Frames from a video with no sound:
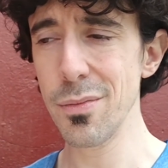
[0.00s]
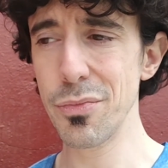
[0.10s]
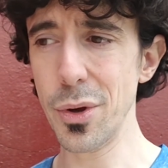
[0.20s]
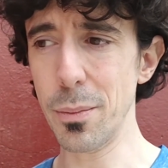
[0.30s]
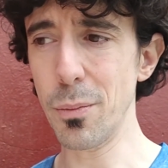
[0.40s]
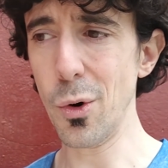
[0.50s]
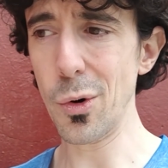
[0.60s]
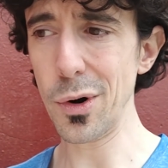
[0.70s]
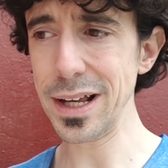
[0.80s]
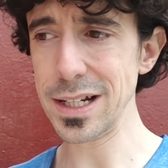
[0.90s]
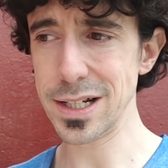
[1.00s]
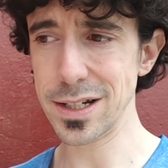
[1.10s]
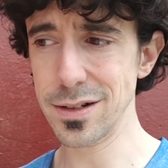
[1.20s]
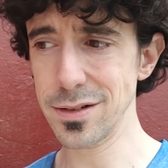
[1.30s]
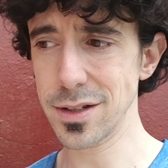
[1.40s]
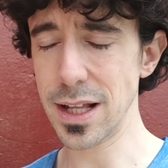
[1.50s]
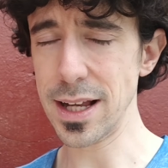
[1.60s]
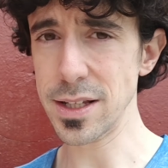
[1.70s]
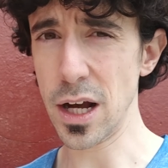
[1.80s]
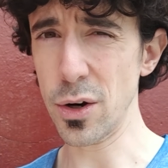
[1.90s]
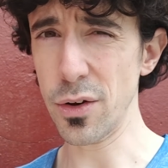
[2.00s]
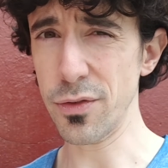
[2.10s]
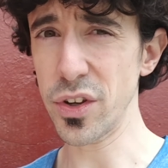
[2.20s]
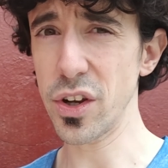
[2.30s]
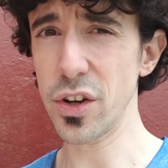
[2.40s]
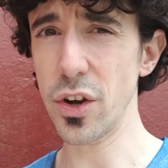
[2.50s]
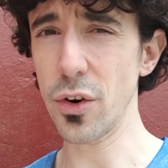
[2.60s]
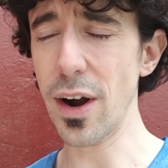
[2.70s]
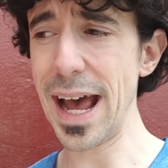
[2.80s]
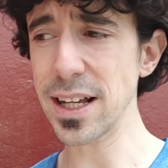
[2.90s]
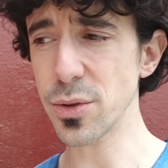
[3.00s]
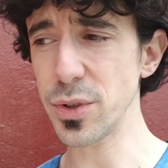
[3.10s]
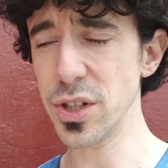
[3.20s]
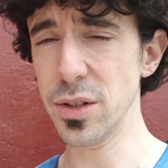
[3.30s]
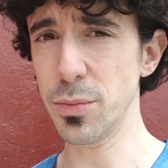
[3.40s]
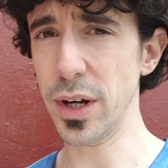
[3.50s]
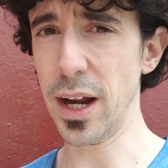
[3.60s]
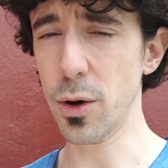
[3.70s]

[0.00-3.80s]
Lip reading: the more it stays out of your ass, which is pretty